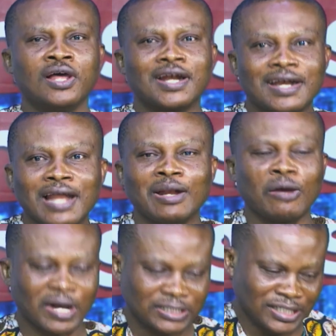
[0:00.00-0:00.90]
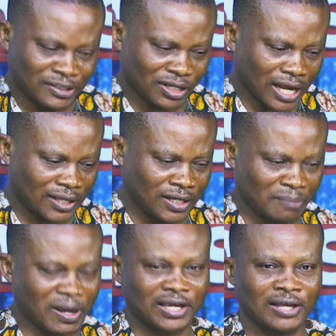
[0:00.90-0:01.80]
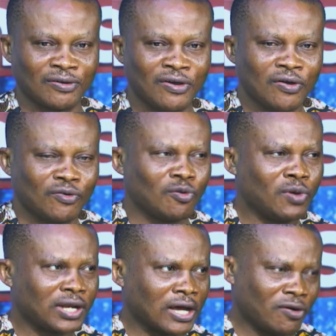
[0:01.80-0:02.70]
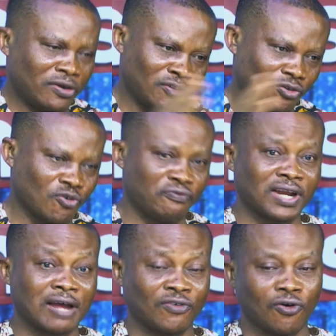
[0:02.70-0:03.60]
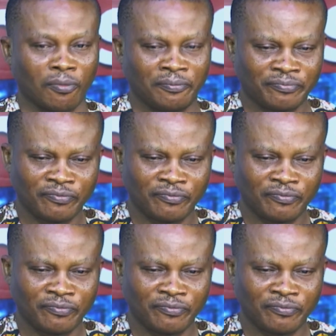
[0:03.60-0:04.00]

now that we are seeing the result that hit the market, you know, looking at all the results so far that have come,